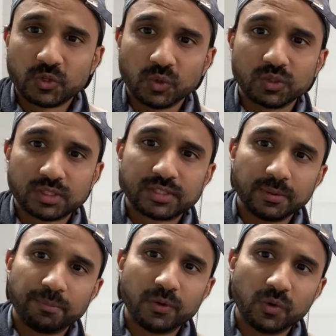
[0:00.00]

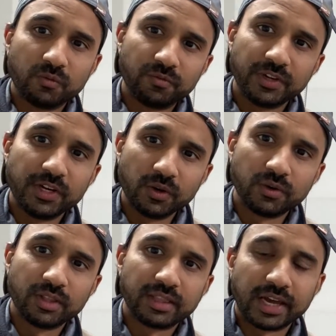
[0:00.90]
videos that I used to
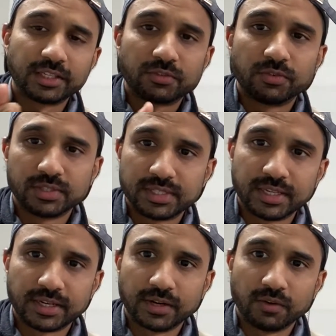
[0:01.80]
put out, it was a desk
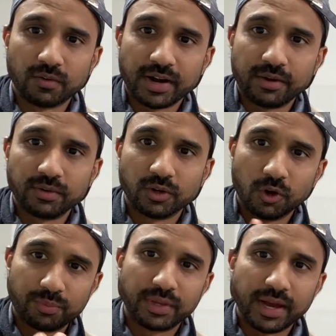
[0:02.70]
in a little
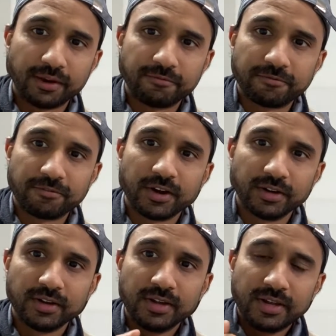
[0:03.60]
corner. My gear used
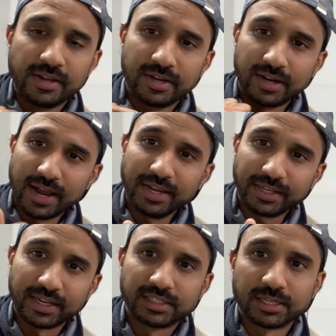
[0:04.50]
to be stacked up
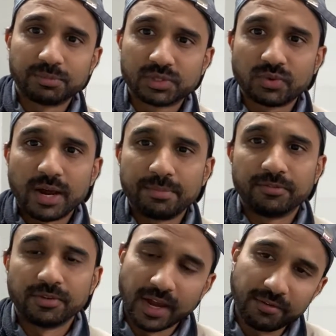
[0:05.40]
against this wall
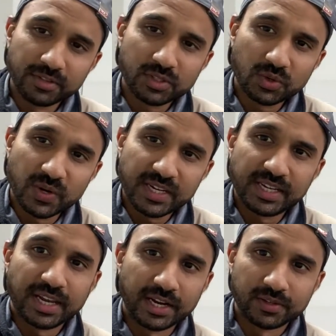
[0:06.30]
and I just
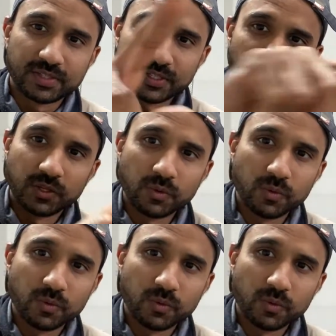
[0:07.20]
used to give